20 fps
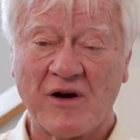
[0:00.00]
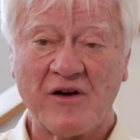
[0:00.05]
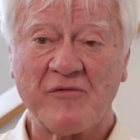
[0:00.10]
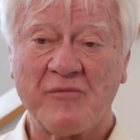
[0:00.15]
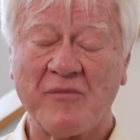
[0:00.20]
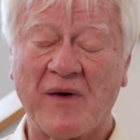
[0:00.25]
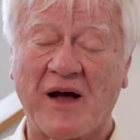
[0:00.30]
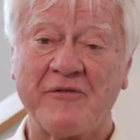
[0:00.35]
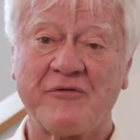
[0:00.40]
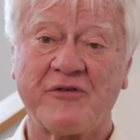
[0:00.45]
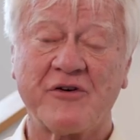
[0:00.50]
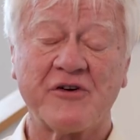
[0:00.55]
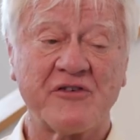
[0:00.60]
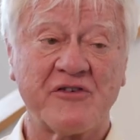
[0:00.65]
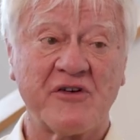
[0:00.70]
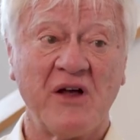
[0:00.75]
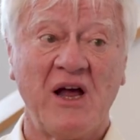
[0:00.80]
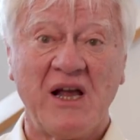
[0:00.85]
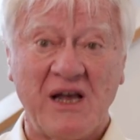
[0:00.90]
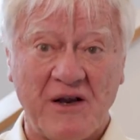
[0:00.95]
One of my
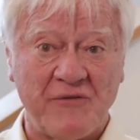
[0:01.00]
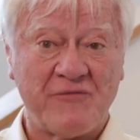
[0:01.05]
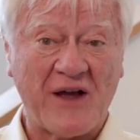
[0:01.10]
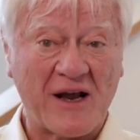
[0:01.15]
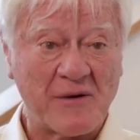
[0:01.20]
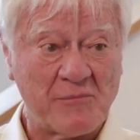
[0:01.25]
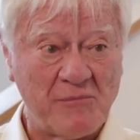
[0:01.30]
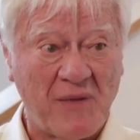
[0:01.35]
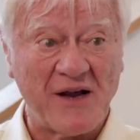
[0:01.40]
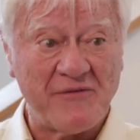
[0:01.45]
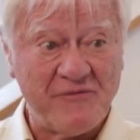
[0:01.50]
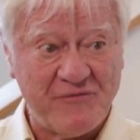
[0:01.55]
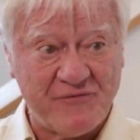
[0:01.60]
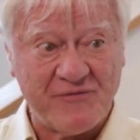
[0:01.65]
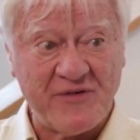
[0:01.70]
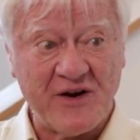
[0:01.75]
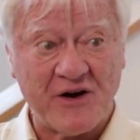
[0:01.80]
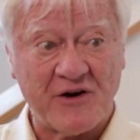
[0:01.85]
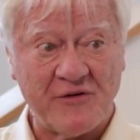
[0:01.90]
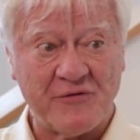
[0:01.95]
first, in fact, my
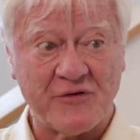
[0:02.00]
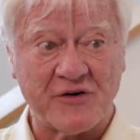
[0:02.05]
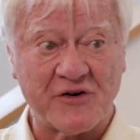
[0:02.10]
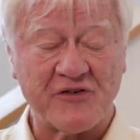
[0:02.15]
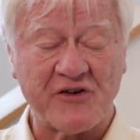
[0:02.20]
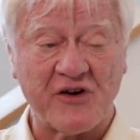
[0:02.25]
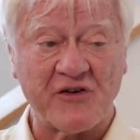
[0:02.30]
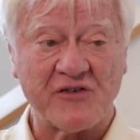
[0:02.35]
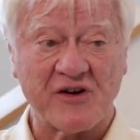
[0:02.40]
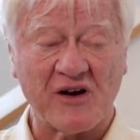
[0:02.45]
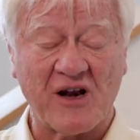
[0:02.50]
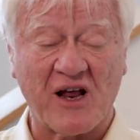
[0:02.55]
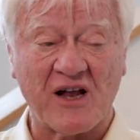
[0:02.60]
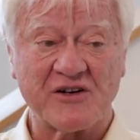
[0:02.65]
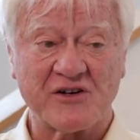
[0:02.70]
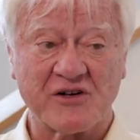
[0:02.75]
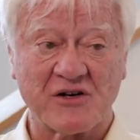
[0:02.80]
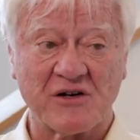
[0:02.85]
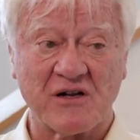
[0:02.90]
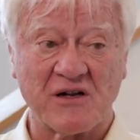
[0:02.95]
very first
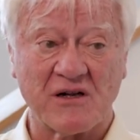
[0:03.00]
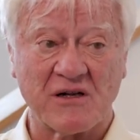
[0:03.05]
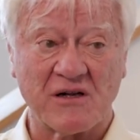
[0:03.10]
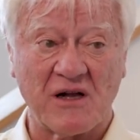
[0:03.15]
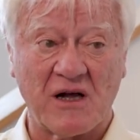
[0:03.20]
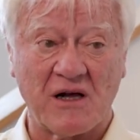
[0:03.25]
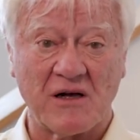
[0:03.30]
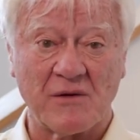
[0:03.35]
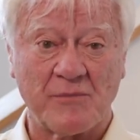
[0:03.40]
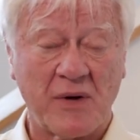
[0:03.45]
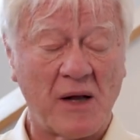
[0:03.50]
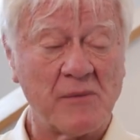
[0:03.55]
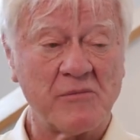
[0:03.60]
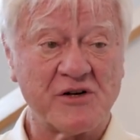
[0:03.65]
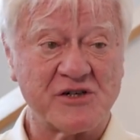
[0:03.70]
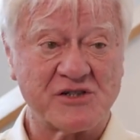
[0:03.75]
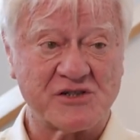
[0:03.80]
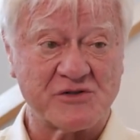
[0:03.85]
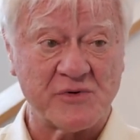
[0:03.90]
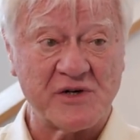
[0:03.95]
sociological uh,
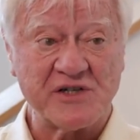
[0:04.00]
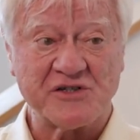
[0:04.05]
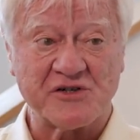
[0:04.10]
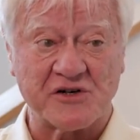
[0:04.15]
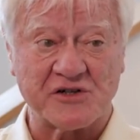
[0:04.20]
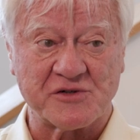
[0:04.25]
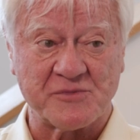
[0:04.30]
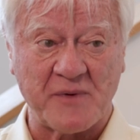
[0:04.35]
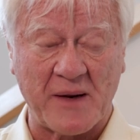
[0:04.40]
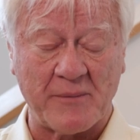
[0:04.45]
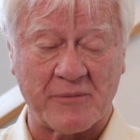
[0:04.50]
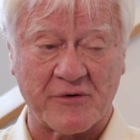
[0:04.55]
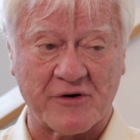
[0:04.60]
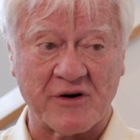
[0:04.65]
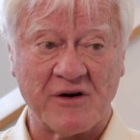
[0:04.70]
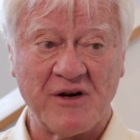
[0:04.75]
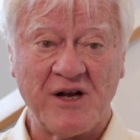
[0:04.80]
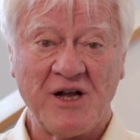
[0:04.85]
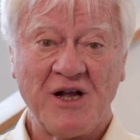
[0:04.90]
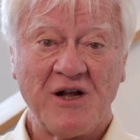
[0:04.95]
published research
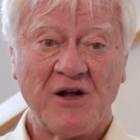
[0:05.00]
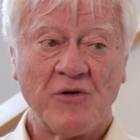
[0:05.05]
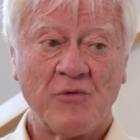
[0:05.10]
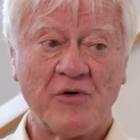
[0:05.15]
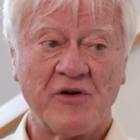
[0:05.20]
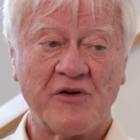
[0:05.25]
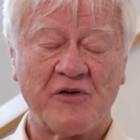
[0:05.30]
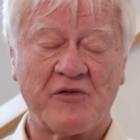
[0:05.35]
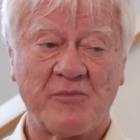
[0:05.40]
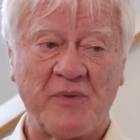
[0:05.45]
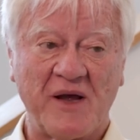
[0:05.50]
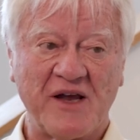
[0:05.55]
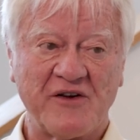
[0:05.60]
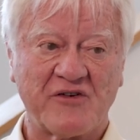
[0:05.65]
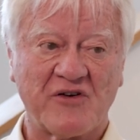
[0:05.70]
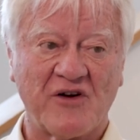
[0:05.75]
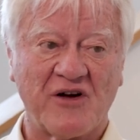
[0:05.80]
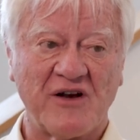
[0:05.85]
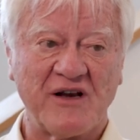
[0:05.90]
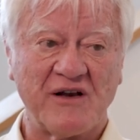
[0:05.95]
paper was
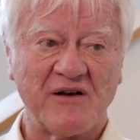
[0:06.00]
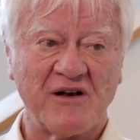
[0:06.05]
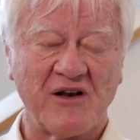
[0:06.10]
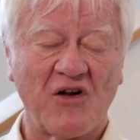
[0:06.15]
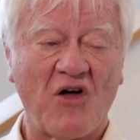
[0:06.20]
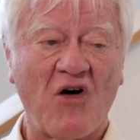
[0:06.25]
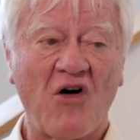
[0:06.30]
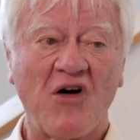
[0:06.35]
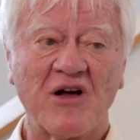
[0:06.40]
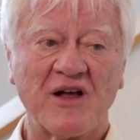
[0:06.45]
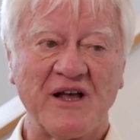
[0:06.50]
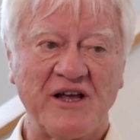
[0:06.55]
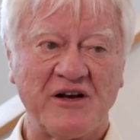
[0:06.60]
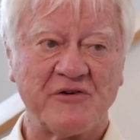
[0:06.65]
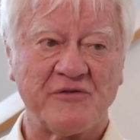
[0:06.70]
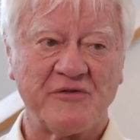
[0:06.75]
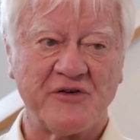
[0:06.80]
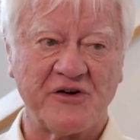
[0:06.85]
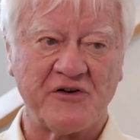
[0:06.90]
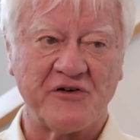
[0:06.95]
based on long
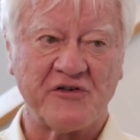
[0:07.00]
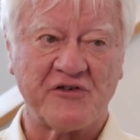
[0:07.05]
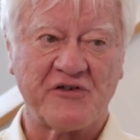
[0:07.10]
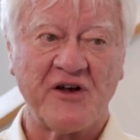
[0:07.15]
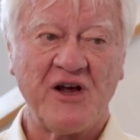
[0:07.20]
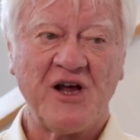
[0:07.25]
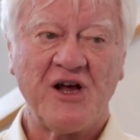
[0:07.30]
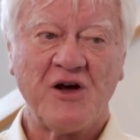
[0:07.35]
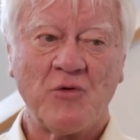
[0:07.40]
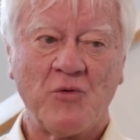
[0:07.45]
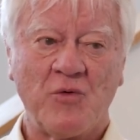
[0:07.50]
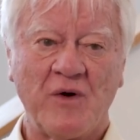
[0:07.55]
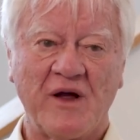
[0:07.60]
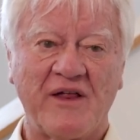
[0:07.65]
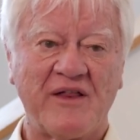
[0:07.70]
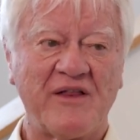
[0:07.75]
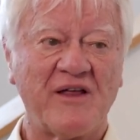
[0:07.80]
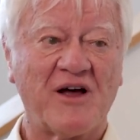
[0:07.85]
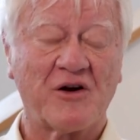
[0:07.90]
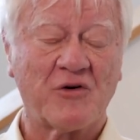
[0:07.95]
interviews
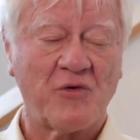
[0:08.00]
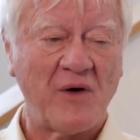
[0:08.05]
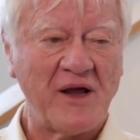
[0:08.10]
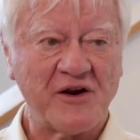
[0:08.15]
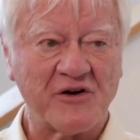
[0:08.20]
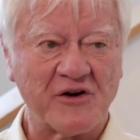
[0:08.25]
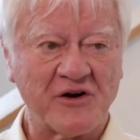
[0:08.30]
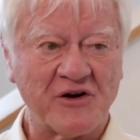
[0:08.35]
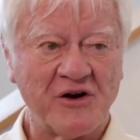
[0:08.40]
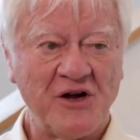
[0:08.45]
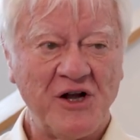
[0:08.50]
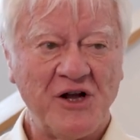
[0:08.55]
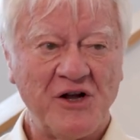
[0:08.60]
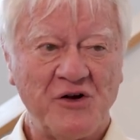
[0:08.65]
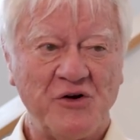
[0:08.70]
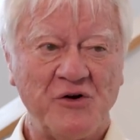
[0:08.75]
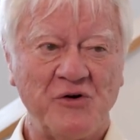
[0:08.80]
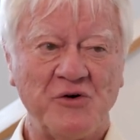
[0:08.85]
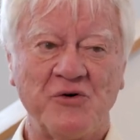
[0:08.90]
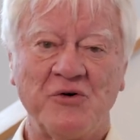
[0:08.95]
with a Quaker
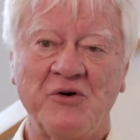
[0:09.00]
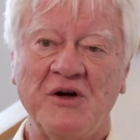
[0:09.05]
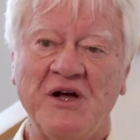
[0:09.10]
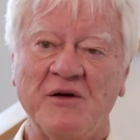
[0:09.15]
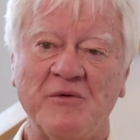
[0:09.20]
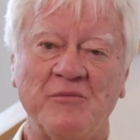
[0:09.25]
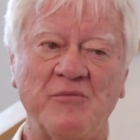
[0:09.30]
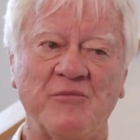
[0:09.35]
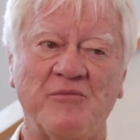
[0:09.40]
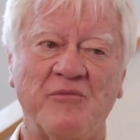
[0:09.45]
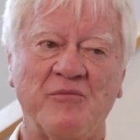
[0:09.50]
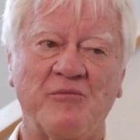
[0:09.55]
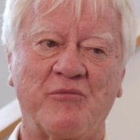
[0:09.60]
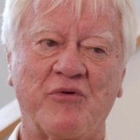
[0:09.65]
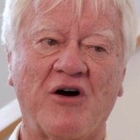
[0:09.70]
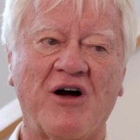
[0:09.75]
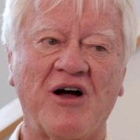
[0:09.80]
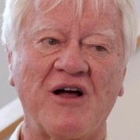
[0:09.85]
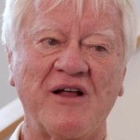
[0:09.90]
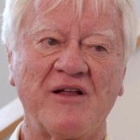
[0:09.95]
who
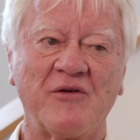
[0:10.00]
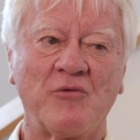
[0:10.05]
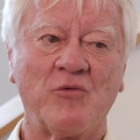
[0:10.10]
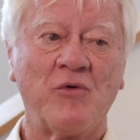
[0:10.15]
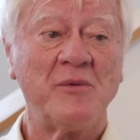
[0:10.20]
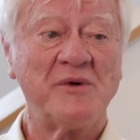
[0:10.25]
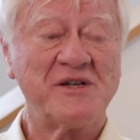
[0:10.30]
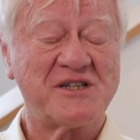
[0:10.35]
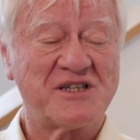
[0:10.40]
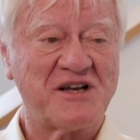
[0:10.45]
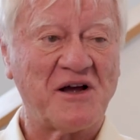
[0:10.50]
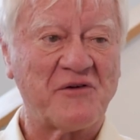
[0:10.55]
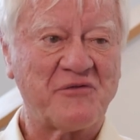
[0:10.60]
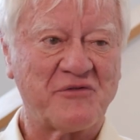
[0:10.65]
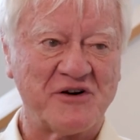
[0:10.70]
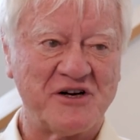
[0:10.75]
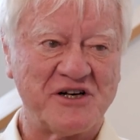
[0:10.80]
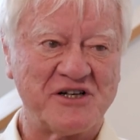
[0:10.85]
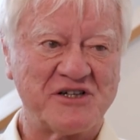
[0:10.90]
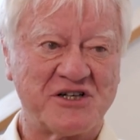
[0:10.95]
brought woman
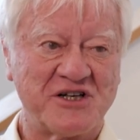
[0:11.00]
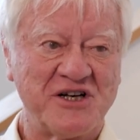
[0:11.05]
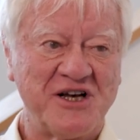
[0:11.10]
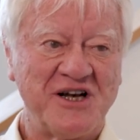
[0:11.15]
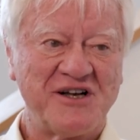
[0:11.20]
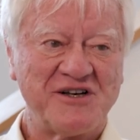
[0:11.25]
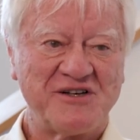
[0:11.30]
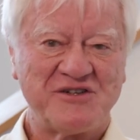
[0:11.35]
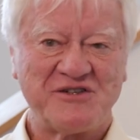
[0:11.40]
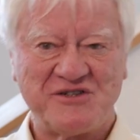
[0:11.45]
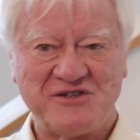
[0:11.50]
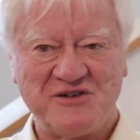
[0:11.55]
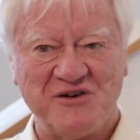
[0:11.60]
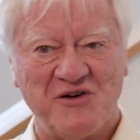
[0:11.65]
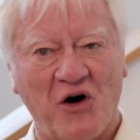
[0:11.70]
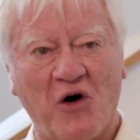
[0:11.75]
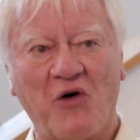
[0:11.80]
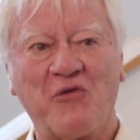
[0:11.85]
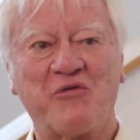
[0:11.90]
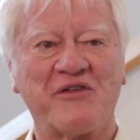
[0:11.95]
suffrage
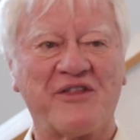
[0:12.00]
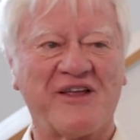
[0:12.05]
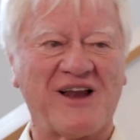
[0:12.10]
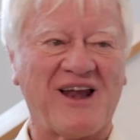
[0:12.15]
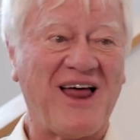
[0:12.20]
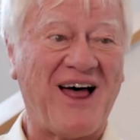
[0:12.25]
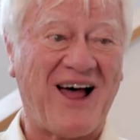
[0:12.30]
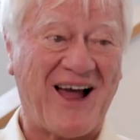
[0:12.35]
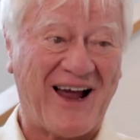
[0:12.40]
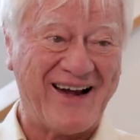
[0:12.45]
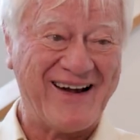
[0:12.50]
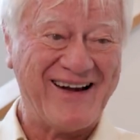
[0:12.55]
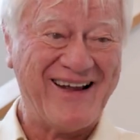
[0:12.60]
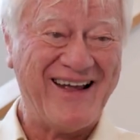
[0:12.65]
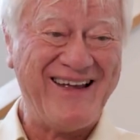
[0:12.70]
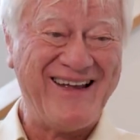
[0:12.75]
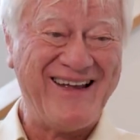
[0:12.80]
over the line